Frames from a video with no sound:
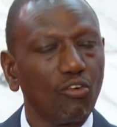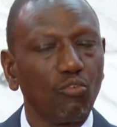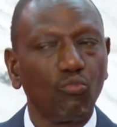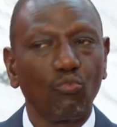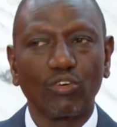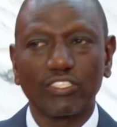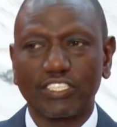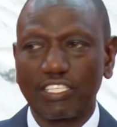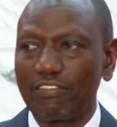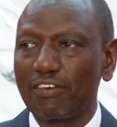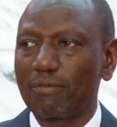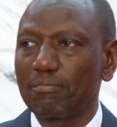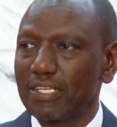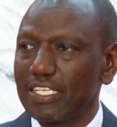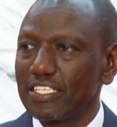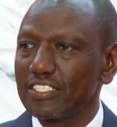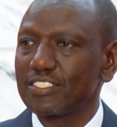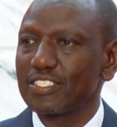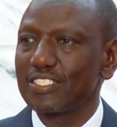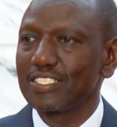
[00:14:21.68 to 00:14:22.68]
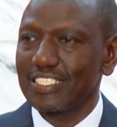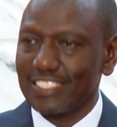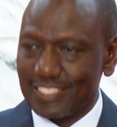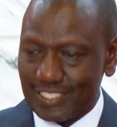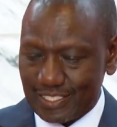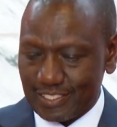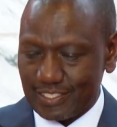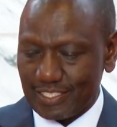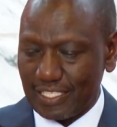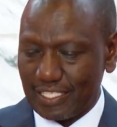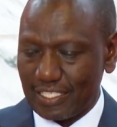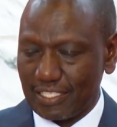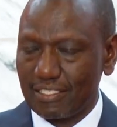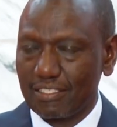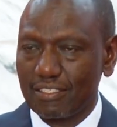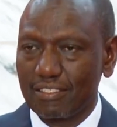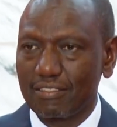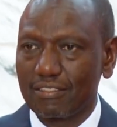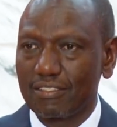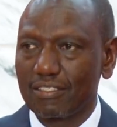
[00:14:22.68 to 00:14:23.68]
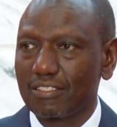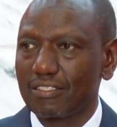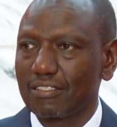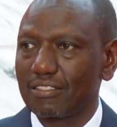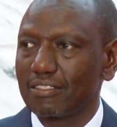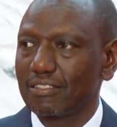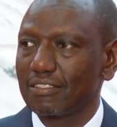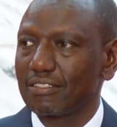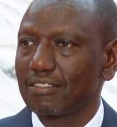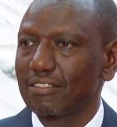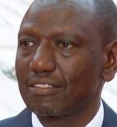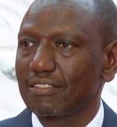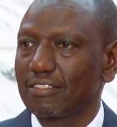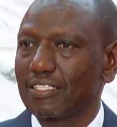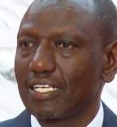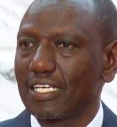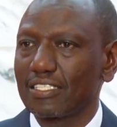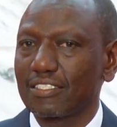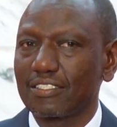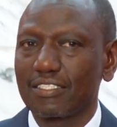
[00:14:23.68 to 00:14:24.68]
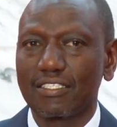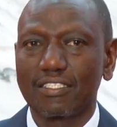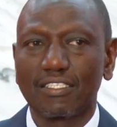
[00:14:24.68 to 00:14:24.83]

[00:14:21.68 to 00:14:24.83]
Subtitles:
whatever means necessary that